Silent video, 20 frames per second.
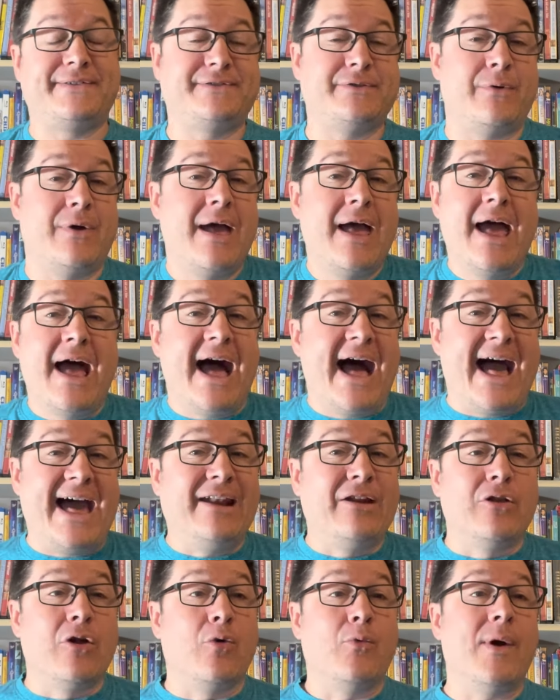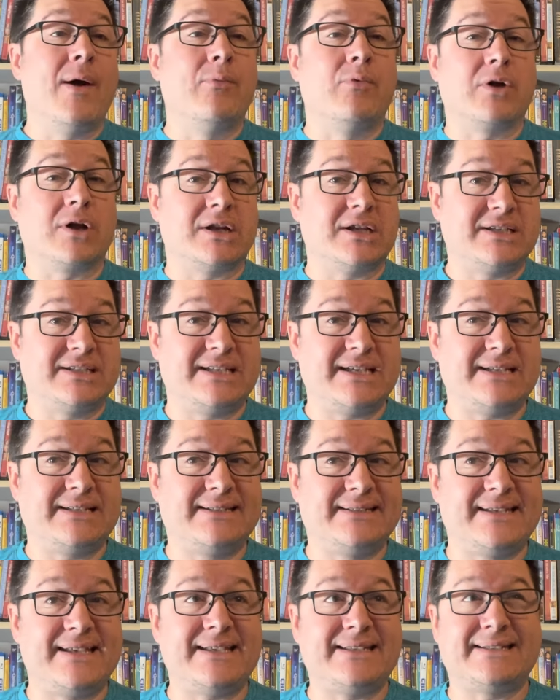So I don't know when we're gonna see
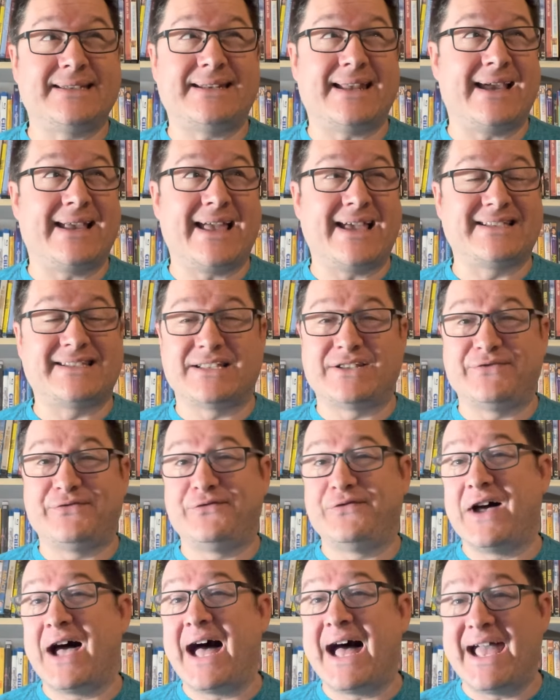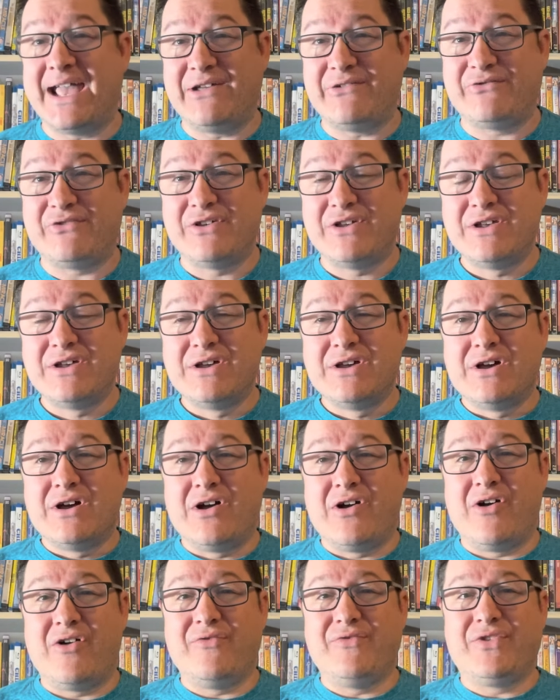season. I guess it's five
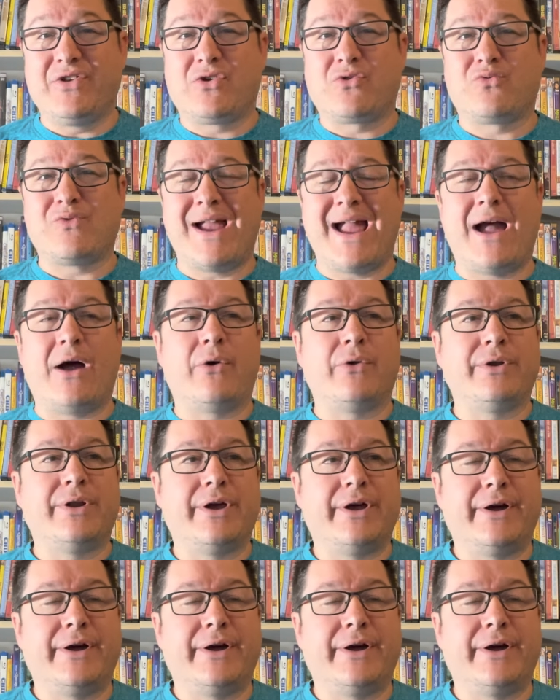of the crown.